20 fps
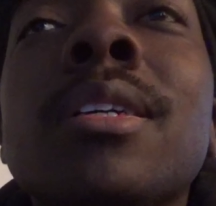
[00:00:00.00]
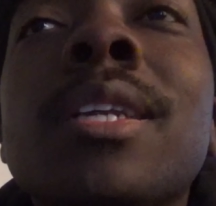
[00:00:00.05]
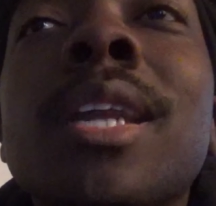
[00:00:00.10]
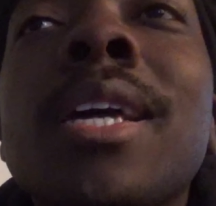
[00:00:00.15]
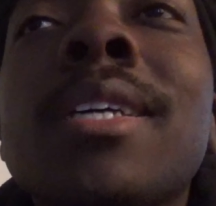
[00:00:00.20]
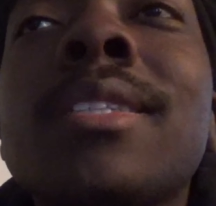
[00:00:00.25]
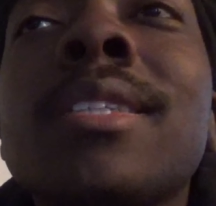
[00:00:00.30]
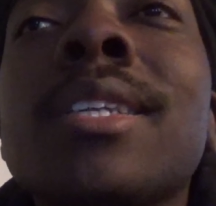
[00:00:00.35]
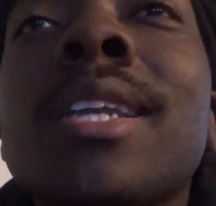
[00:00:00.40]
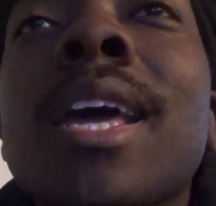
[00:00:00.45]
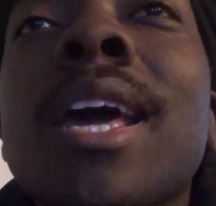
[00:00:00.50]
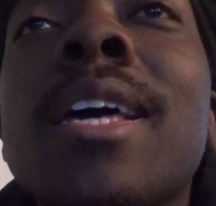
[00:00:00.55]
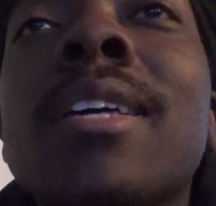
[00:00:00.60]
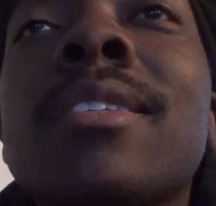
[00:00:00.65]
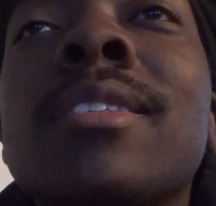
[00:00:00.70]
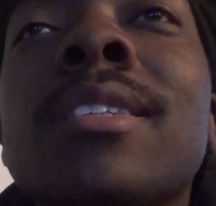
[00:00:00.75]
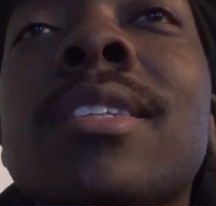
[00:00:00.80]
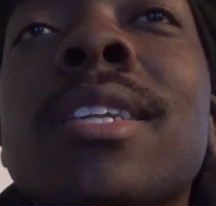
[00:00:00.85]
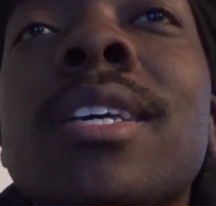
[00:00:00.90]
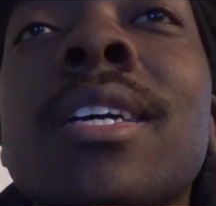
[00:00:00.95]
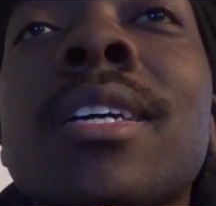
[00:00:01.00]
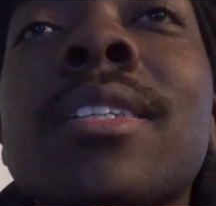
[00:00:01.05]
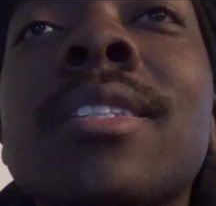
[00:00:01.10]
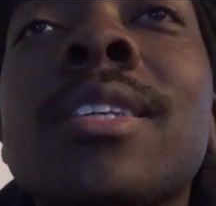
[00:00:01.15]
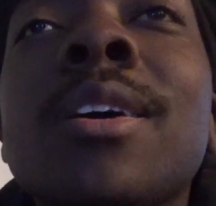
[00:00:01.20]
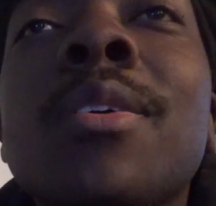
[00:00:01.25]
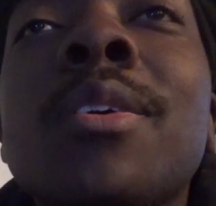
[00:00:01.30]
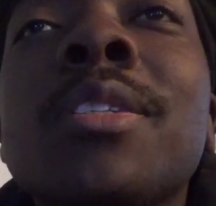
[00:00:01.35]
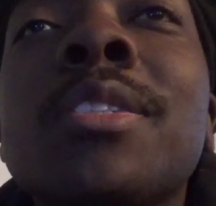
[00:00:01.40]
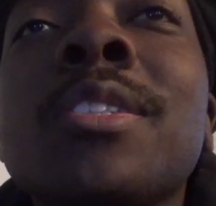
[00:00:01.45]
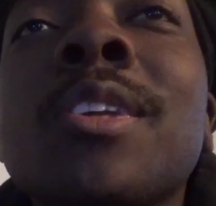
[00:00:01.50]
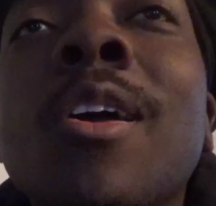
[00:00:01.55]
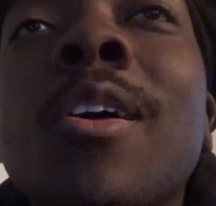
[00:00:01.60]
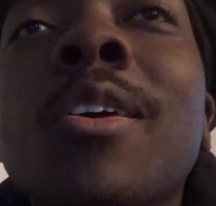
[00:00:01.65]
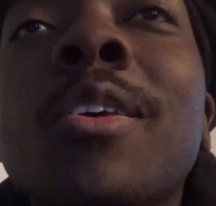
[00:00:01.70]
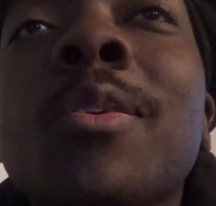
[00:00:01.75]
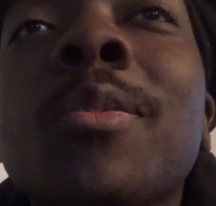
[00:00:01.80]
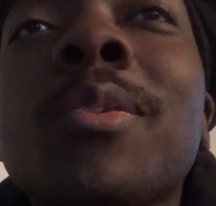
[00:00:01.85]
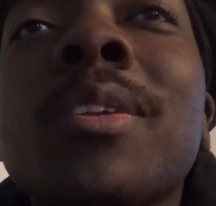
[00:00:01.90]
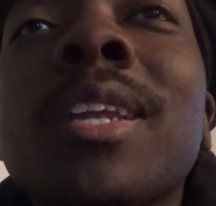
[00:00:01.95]
That's a nasty nigga. Tony
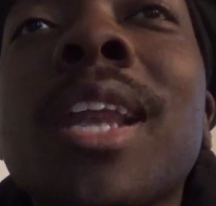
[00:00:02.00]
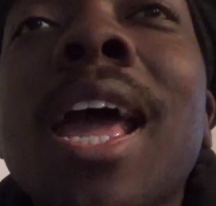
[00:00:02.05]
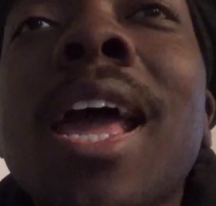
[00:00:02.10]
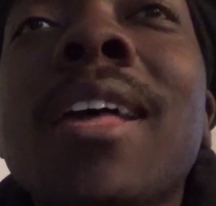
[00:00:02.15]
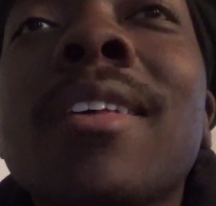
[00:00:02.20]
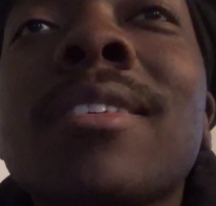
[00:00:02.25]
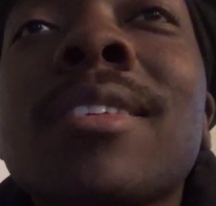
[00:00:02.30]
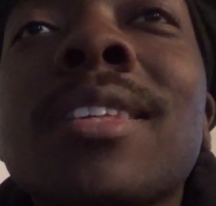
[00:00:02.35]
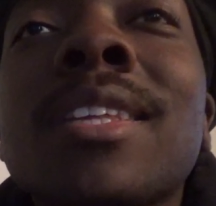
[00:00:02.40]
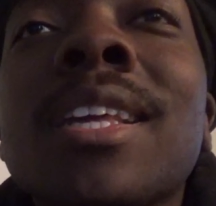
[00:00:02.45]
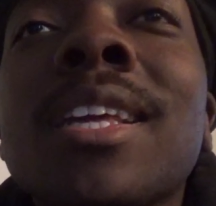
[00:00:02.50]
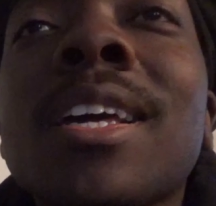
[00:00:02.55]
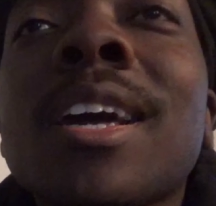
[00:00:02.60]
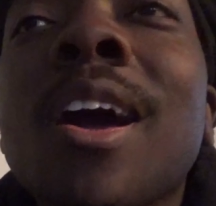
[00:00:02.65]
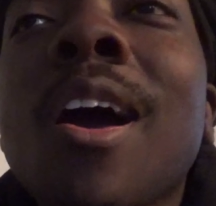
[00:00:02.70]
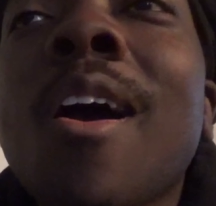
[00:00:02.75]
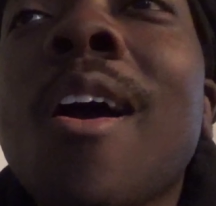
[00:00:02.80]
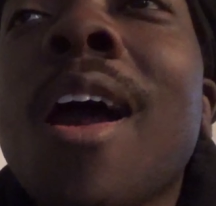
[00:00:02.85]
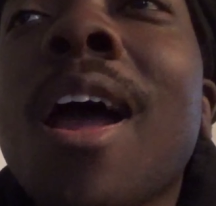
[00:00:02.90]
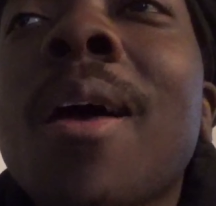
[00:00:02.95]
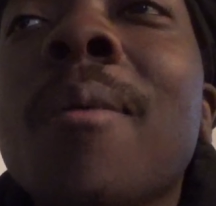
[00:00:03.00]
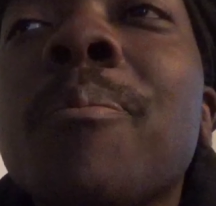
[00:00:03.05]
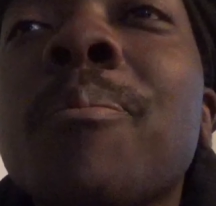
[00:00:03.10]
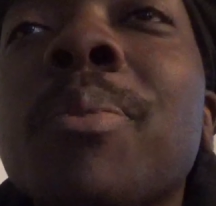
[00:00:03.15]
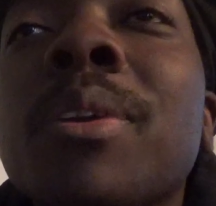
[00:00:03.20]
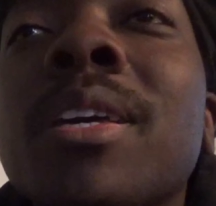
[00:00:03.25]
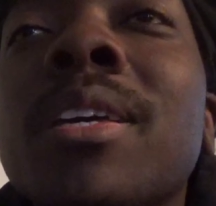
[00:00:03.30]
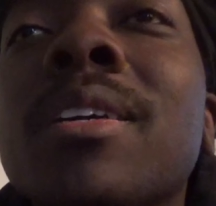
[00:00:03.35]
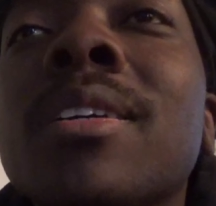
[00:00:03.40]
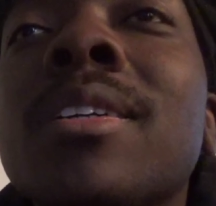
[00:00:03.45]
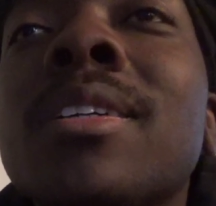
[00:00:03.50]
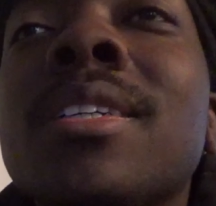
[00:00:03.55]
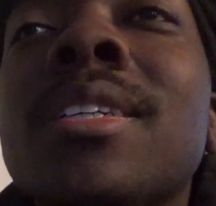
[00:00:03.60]
Stark, you a nasty nigga. R.I.P.